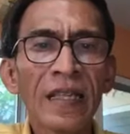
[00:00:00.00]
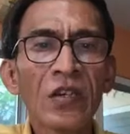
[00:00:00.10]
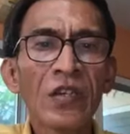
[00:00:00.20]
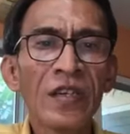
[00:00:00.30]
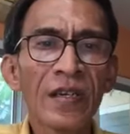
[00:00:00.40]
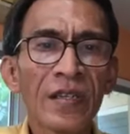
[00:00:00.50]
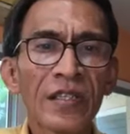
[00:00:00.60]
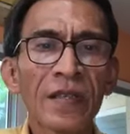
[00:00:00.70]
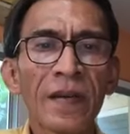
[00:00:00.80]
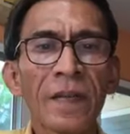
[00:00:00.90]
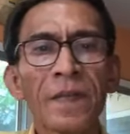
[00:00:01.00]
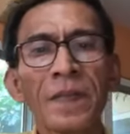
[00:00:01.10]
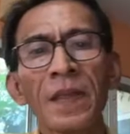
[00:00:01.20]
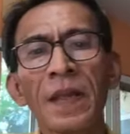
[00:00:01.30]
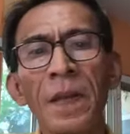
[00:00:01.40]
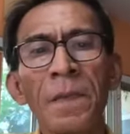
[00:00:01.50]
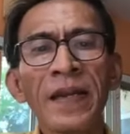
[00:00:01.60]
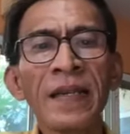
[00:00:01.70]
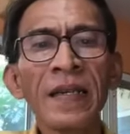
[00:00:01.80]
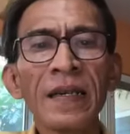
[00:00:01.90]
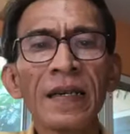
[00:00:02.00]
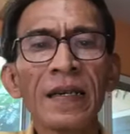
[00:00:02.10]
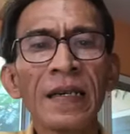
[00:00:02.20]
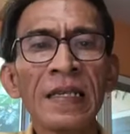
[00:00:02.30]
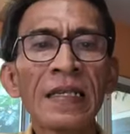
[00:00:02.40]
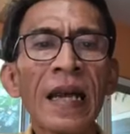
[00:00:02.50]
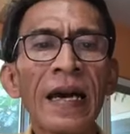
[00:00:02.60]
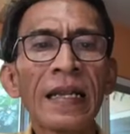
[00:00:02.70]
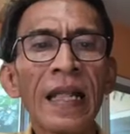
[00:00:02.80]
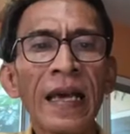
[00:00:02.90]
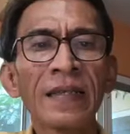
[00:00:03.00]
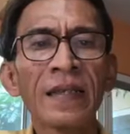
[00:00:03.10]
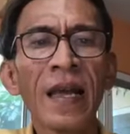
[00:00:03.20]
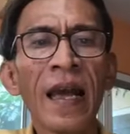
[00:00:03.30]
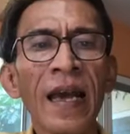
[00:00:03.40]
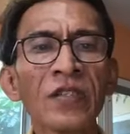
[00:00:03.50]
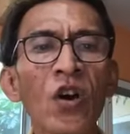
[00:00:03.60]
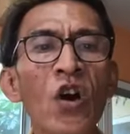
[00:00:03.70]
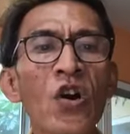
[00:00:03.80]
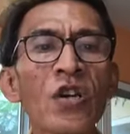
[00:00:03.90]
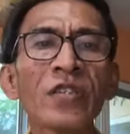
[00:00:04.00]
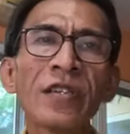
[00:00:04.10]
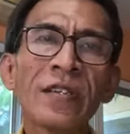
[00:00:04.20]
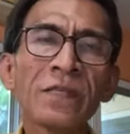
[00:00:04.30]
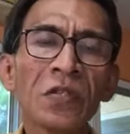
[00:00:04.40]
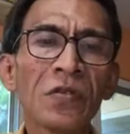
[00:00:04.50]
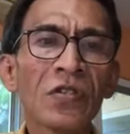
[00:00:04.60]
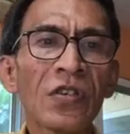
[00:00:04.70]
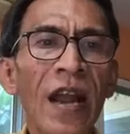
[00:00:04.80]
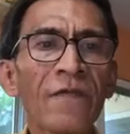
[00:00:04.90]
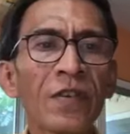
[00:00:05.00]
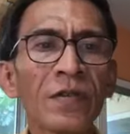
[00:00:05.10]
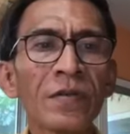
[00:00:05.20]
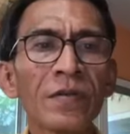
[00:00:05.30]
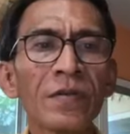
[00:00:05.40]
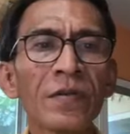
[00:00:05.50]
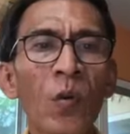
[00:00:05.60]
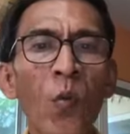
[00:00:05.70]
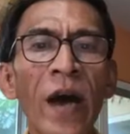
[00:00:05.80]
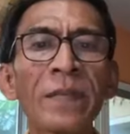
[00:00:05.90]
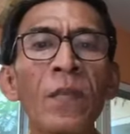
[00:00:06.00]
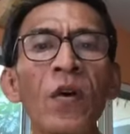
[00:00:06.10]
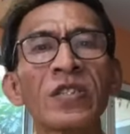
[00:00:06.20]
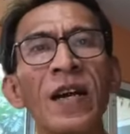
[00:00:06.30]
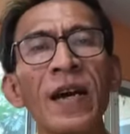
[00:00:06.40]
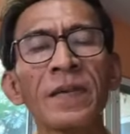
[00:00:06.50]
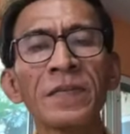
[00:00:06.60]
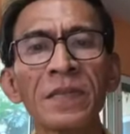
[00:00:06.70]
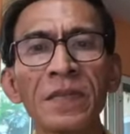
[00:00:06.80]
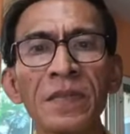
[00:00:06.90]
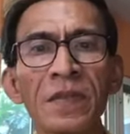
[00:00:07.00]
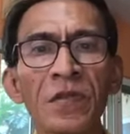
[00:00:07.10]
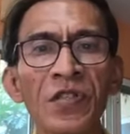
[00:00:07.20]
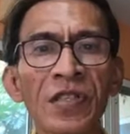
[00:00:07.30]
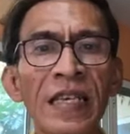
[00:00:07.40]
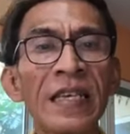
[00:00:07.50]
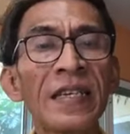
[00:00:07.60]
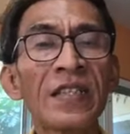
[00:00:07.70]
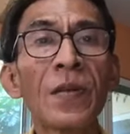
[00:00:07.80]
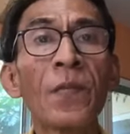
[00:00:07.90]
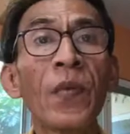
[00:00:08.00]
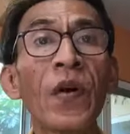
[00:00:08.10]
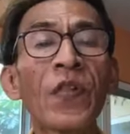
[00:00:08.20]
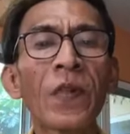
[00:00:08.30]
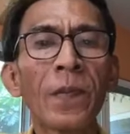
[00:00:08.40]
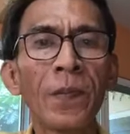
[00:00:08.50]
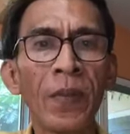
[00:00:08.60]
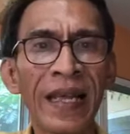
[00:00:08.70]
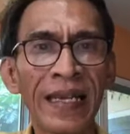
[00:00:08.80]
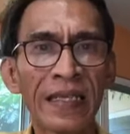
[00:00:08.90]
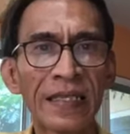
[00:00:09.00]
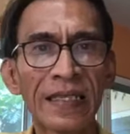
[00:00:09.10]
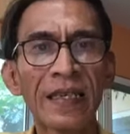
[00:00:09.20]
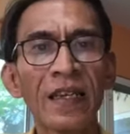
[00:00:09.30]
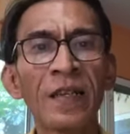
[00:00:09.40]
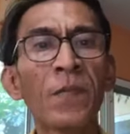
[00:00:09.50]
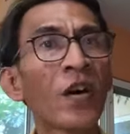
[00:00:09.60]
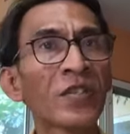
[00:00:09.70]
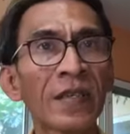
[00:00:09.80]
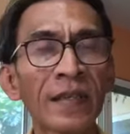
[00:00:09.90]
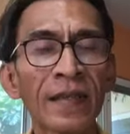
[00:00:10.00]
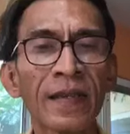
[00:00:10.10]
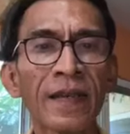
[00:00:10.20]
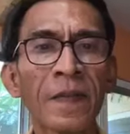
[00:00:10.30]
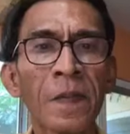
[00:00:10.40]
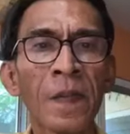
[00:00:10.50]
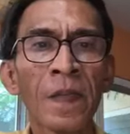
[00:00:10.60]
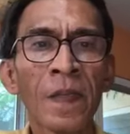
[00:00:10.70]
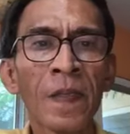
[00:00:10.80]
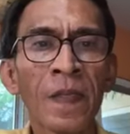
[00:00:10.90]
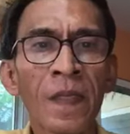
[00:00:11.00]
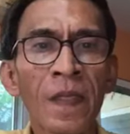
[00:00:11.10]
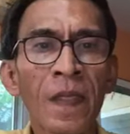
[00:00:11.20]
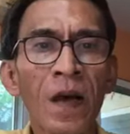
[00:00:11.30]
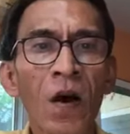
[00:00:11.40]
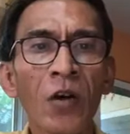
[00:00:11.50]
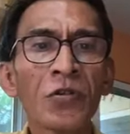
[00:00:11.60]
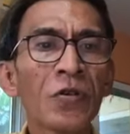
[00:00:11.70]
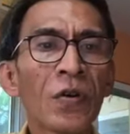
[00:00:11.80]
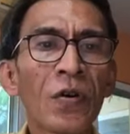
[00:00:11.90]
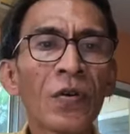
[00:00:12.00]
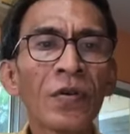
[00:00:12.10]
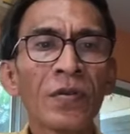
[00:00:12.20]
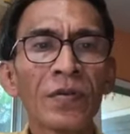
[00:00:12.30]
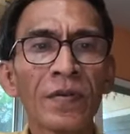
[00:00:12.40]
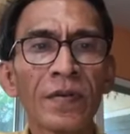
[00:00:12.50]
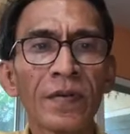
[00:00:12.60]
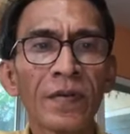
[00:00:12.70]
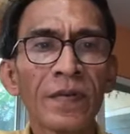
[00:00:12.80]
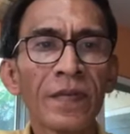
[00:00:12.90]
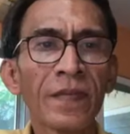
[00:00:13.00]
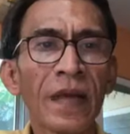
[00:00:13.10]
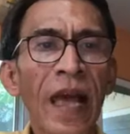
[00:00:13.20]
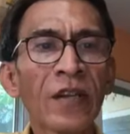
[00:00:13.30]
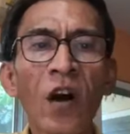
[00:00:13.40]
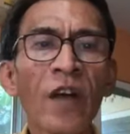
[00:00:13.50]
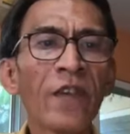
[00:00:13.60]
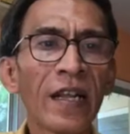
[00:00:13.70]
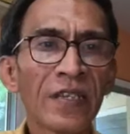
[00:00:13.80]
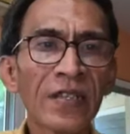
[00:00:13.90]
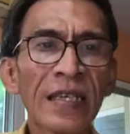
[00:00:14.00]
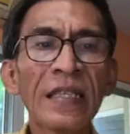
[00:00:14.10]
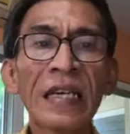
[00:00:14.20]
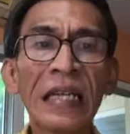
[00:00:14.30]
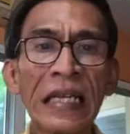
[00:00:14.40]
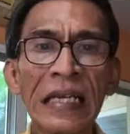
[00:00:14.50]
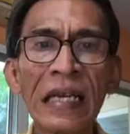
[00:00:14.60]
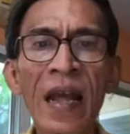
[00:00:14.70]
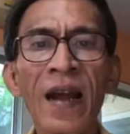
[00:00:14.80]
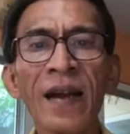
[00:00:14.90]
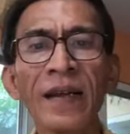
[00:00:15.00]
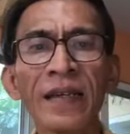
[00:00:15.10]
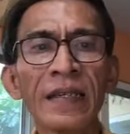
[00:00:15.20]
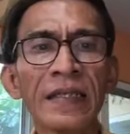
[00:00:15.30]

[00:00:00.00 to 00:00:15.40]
later years, many in Thailand has urged him to travel one more time to see his birthplace in Boston, or to go and convalesce in the clean air,